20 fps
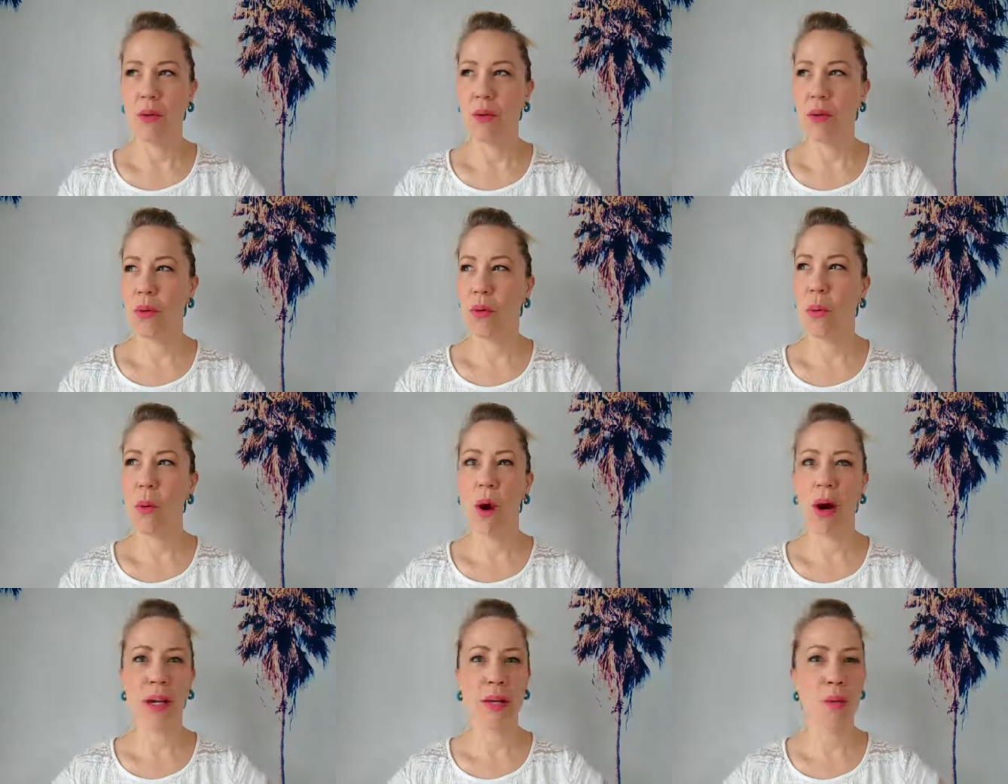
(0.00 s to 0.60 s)

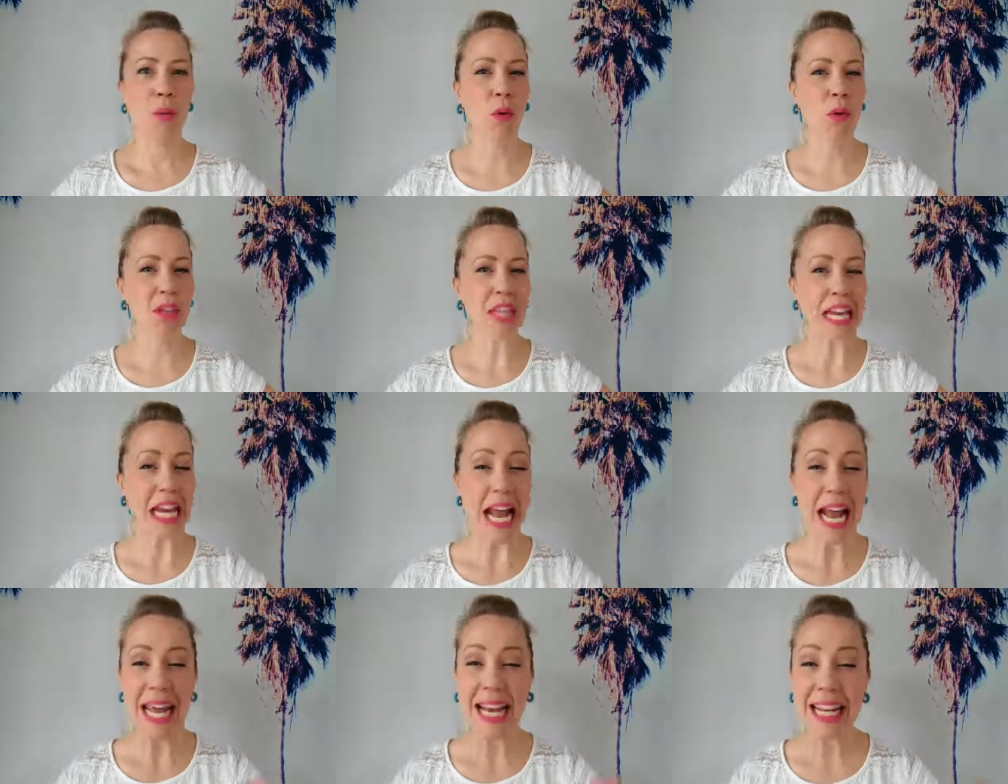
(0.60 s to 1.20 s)
want it more than
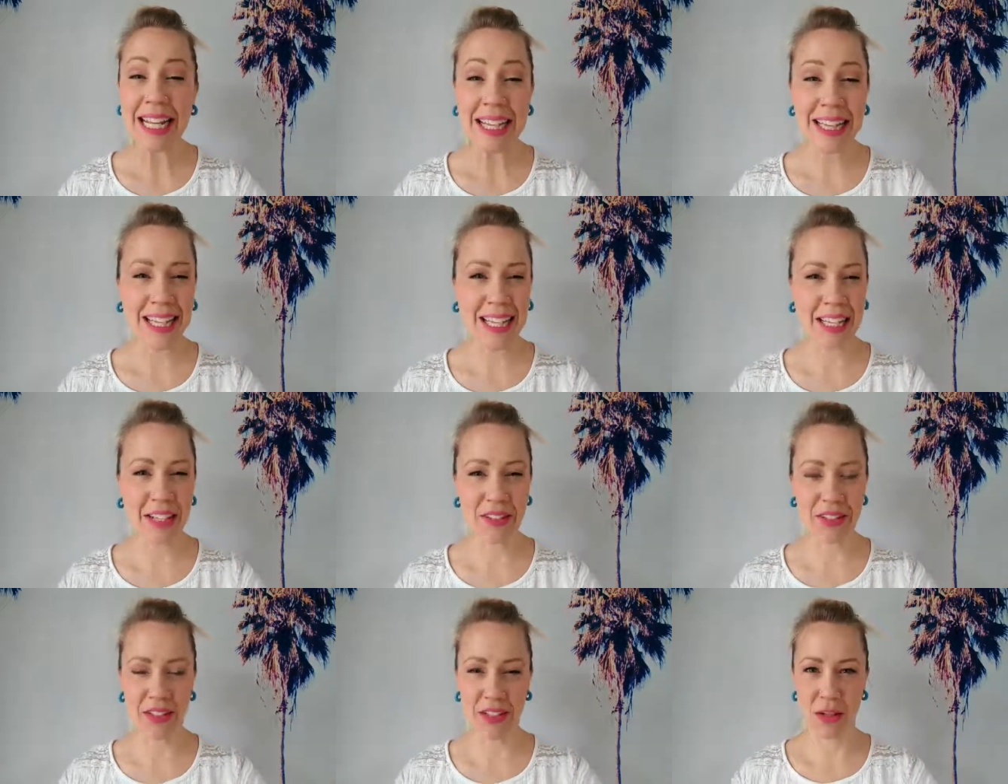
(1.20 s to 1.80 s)
anything
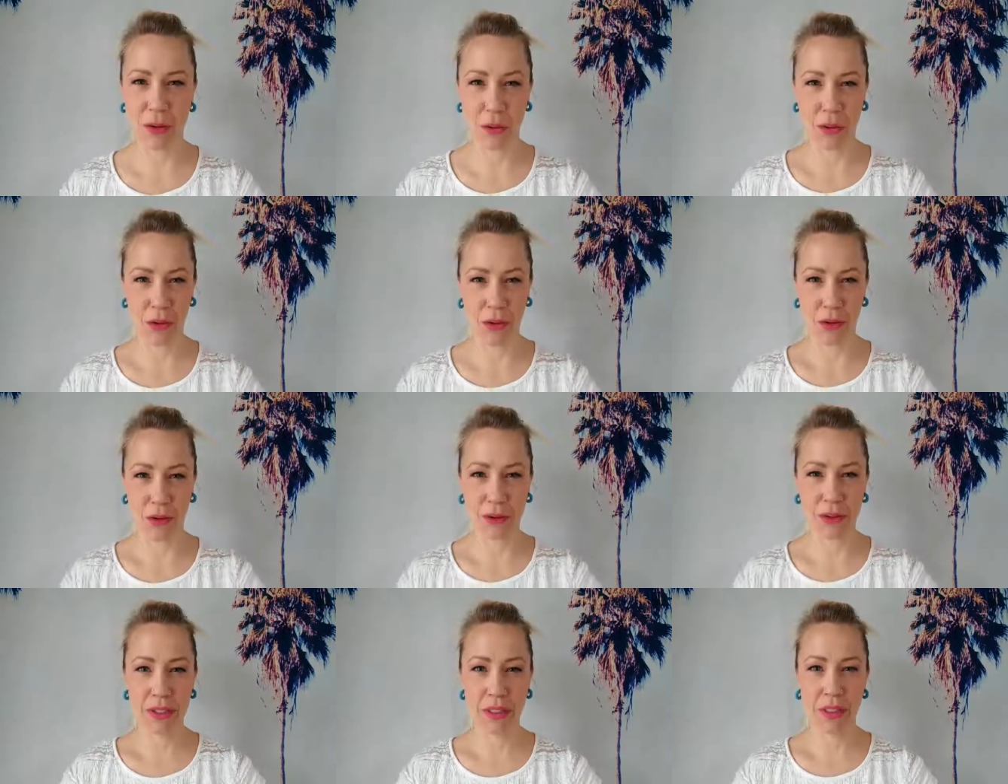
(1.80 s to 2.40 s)
else in the
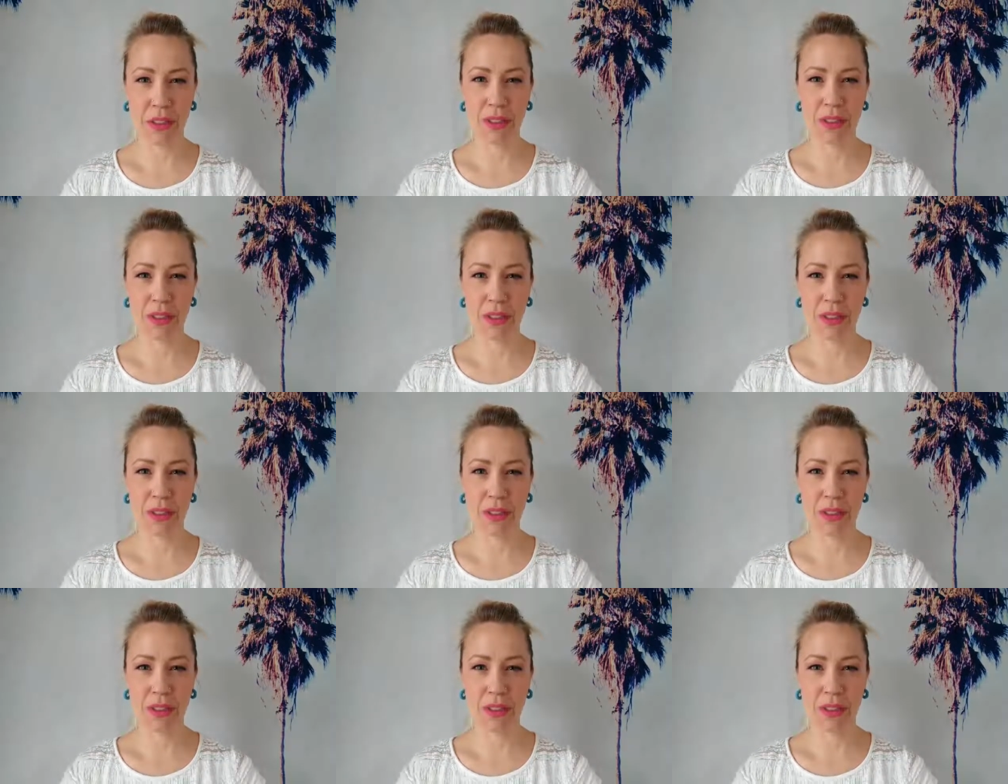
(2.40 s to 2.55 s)
world.